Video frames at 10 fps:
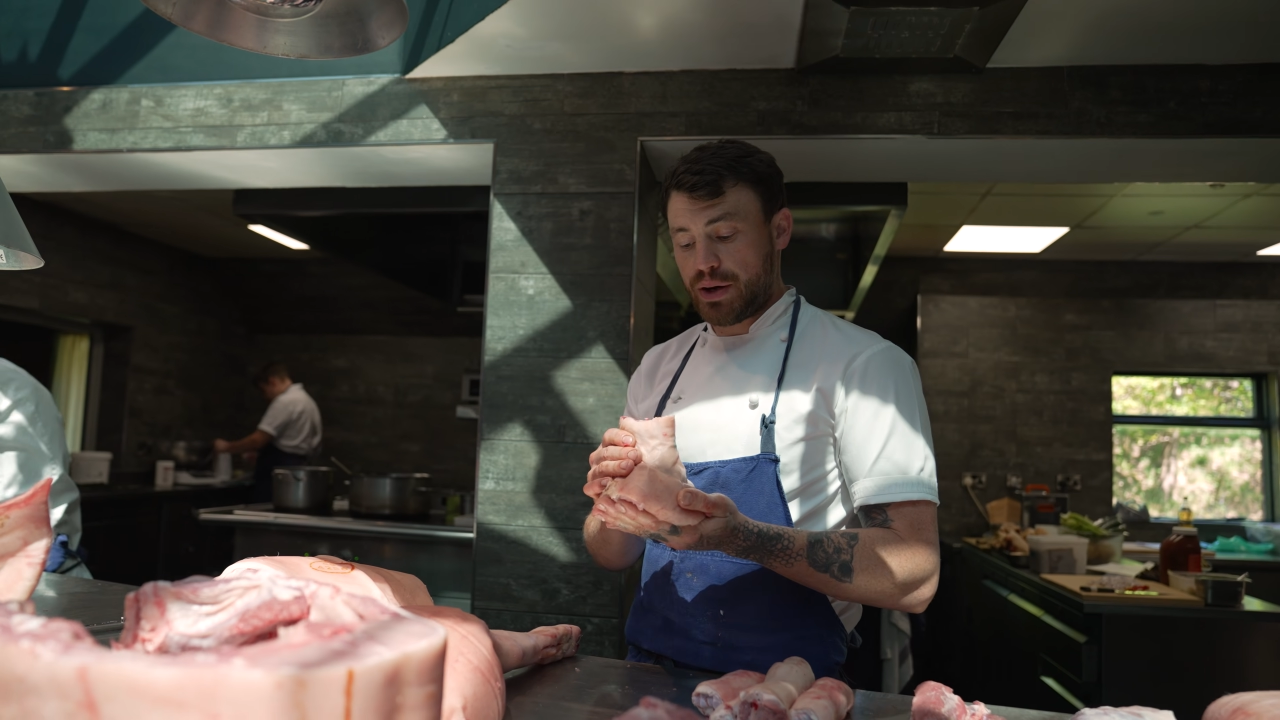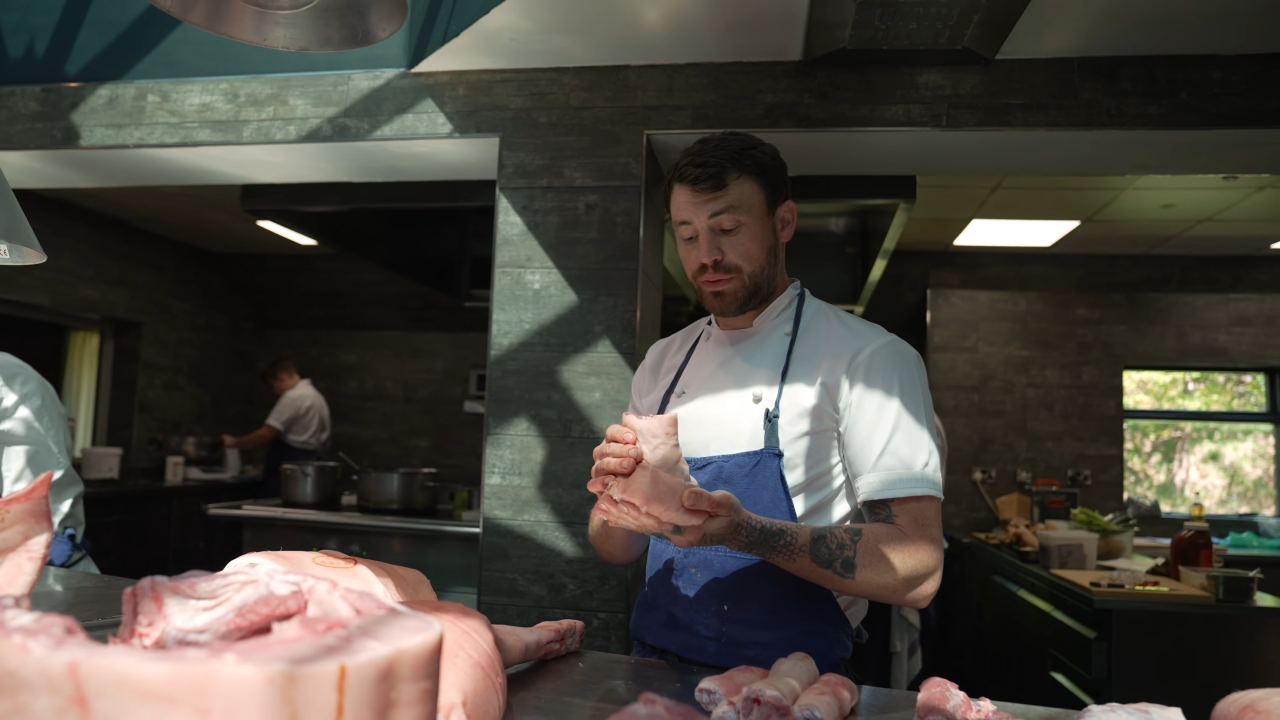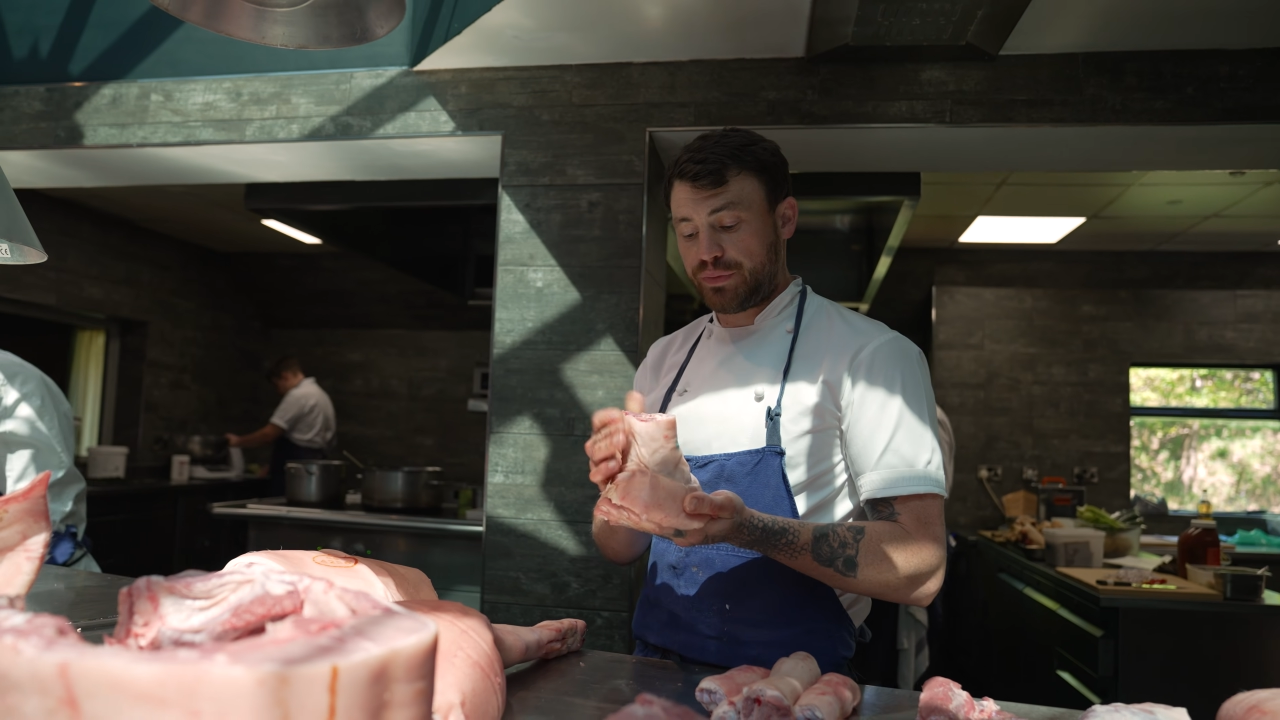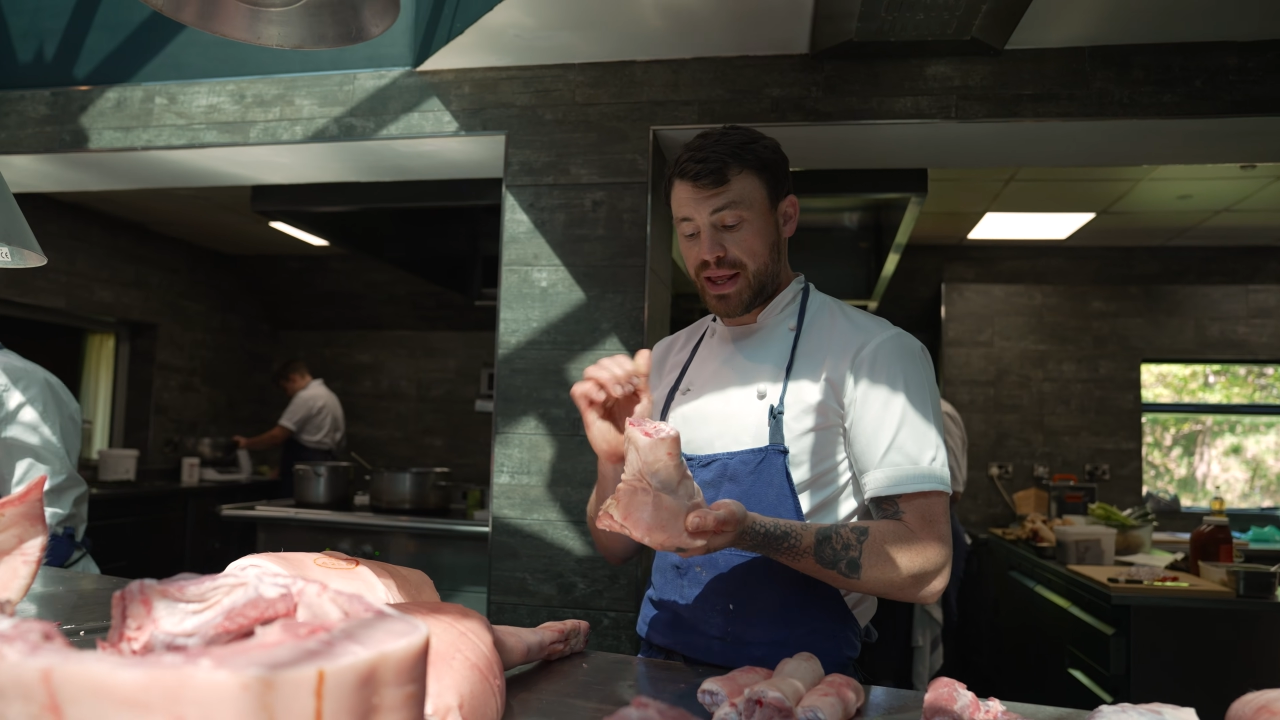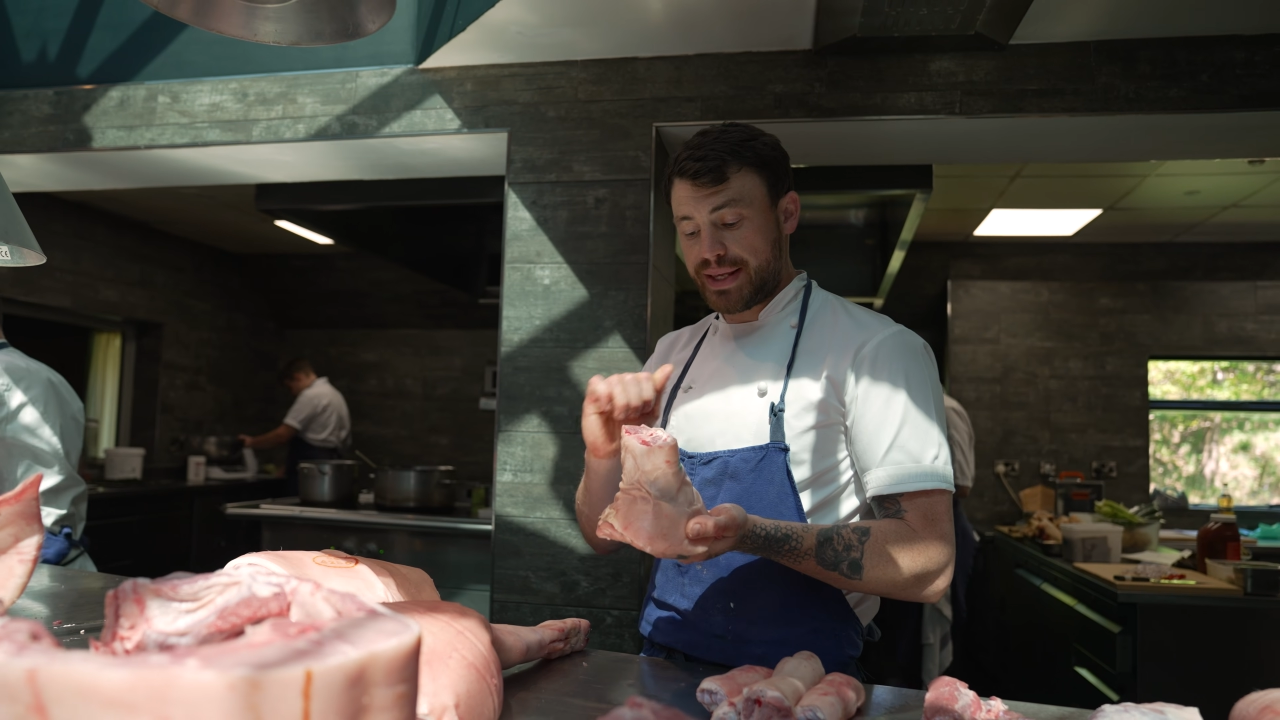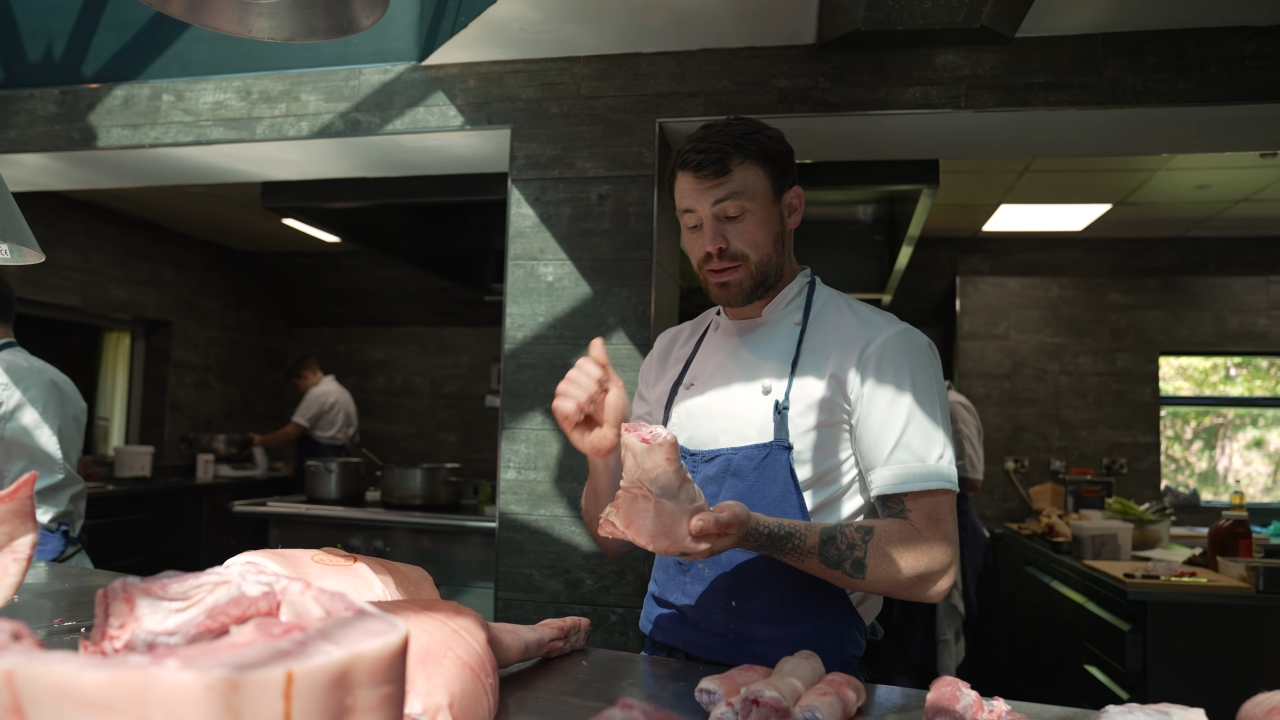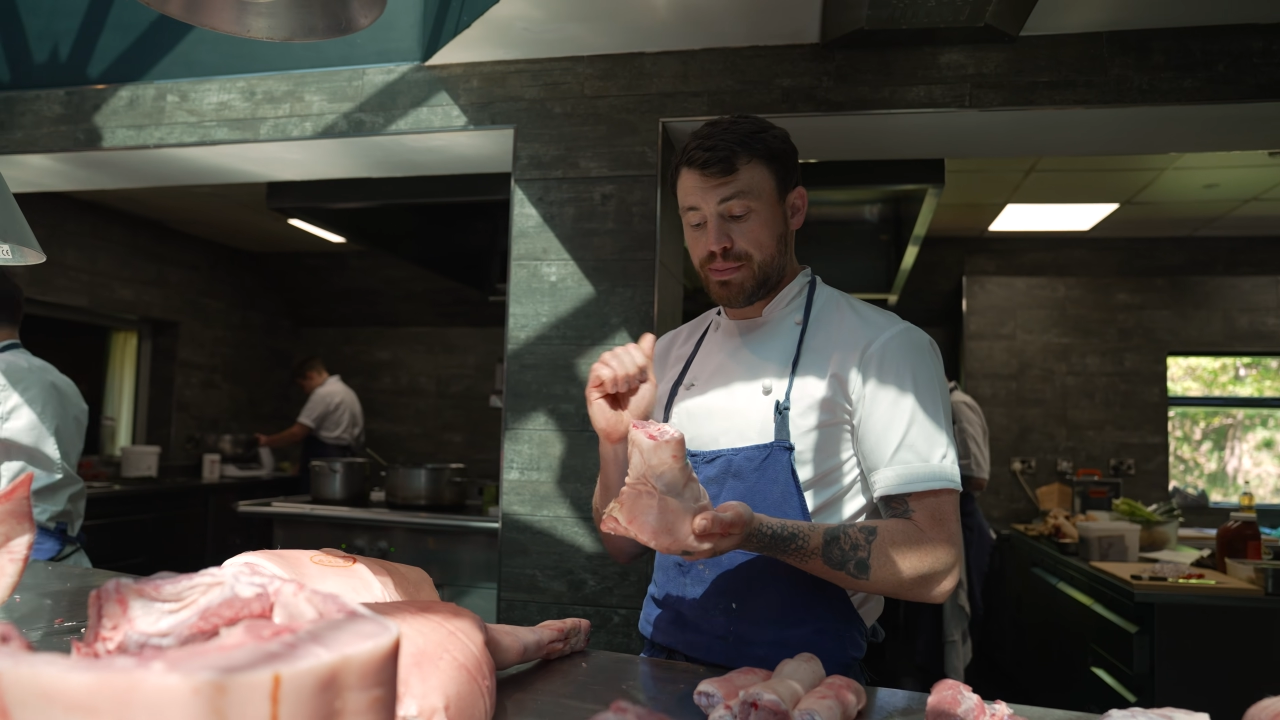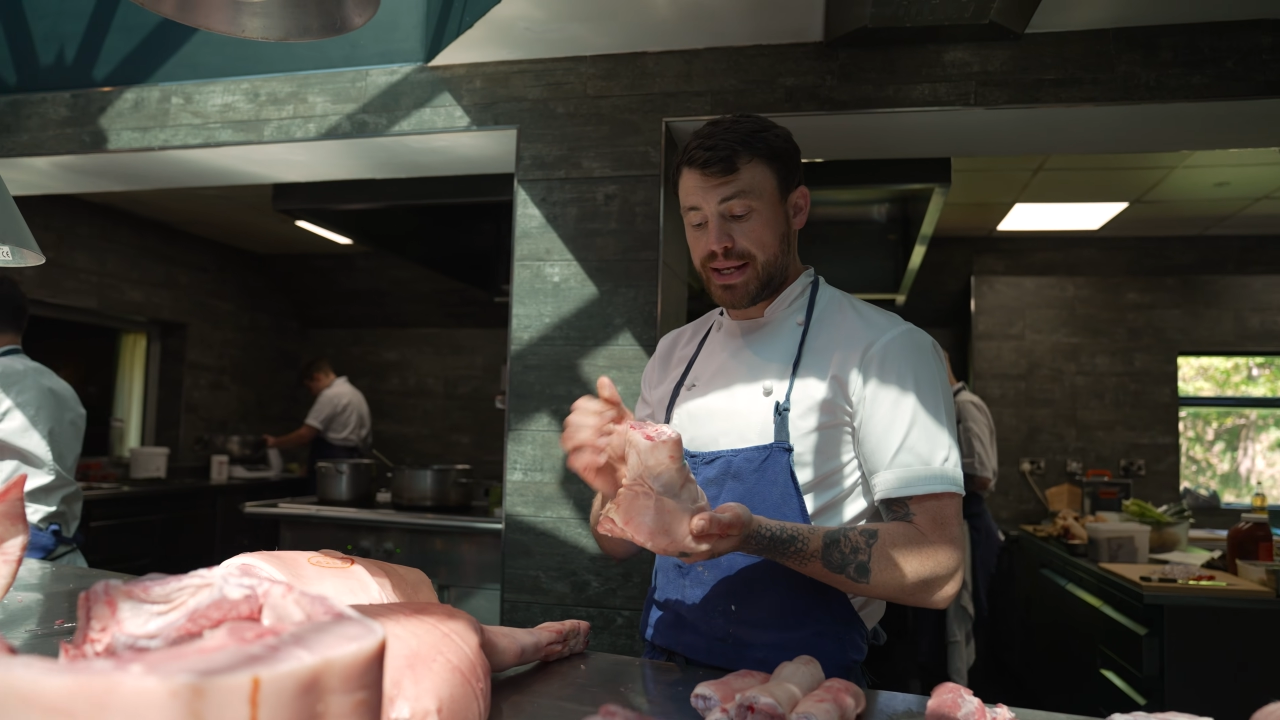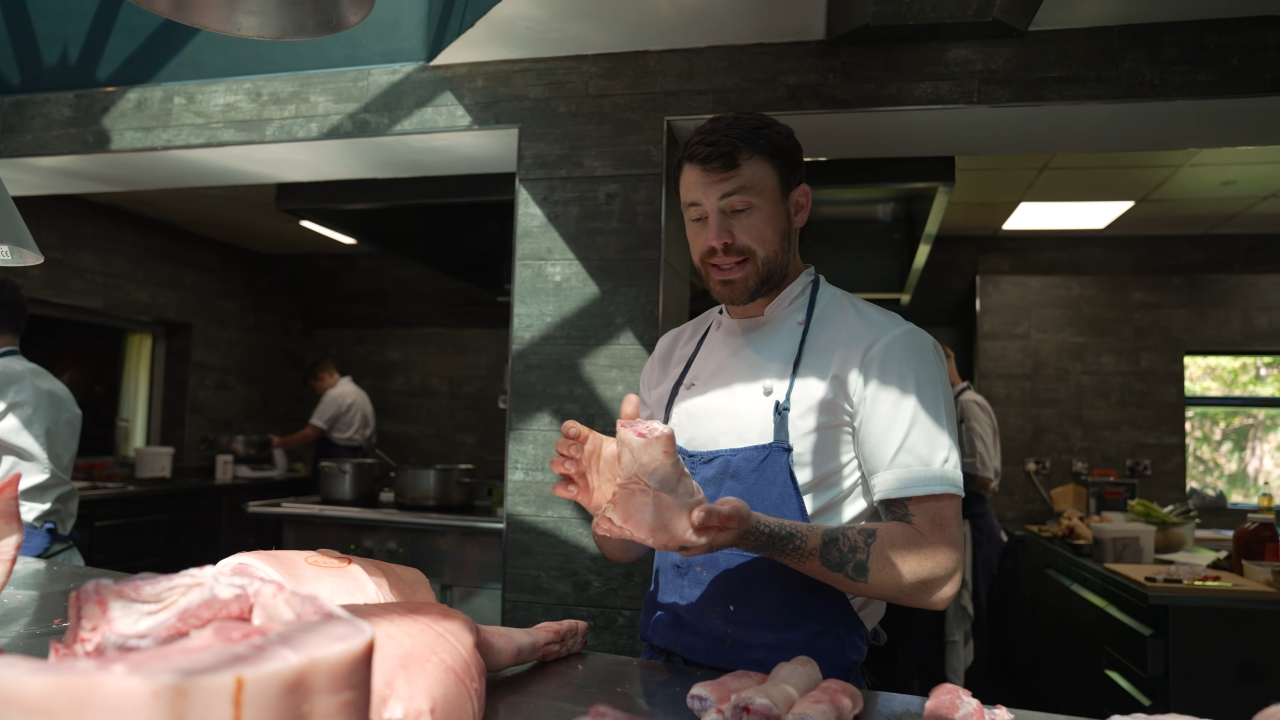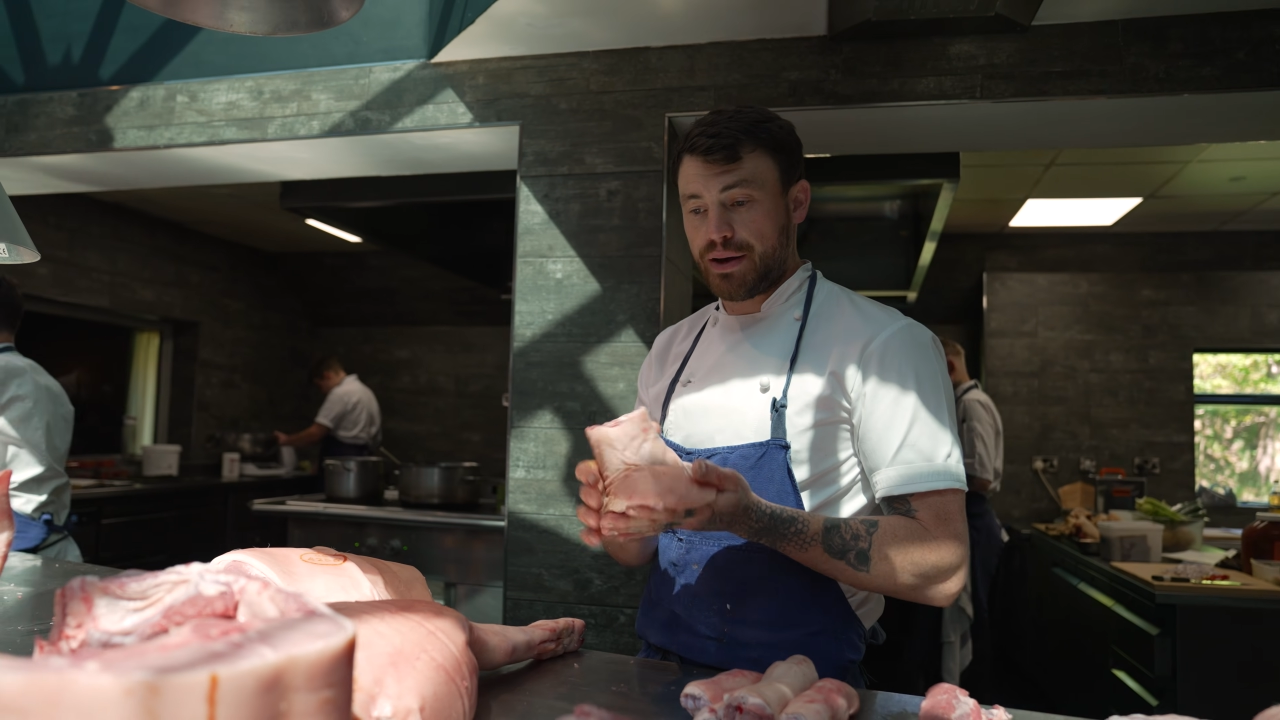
flake the meat